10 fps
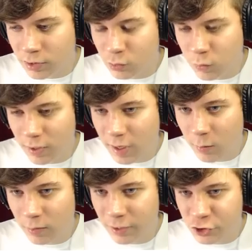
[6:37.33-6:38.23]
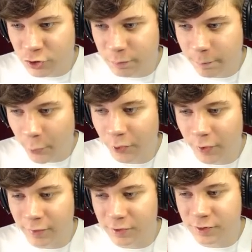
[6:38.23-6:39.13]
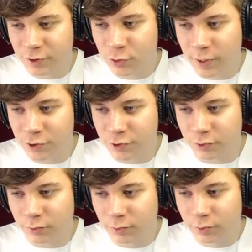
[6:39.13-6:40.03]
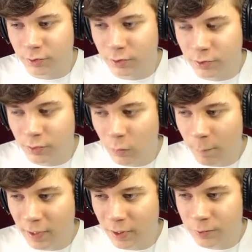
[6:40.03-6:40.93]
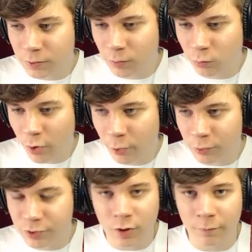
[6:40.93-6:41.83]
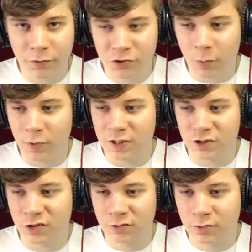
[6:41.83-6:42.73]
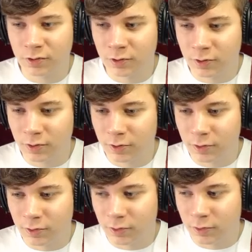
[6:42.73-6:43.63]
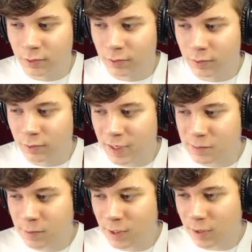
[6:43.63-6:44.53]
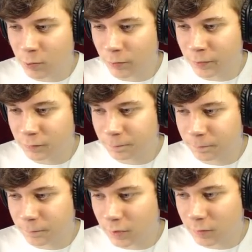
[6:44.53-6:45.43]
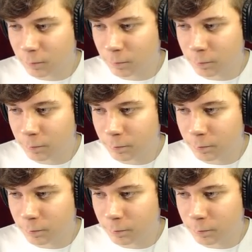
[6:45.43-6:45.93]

It's weird that we're literally put in this situation. One minute I was on the road some, for some reason, Next minute, I've got this fucking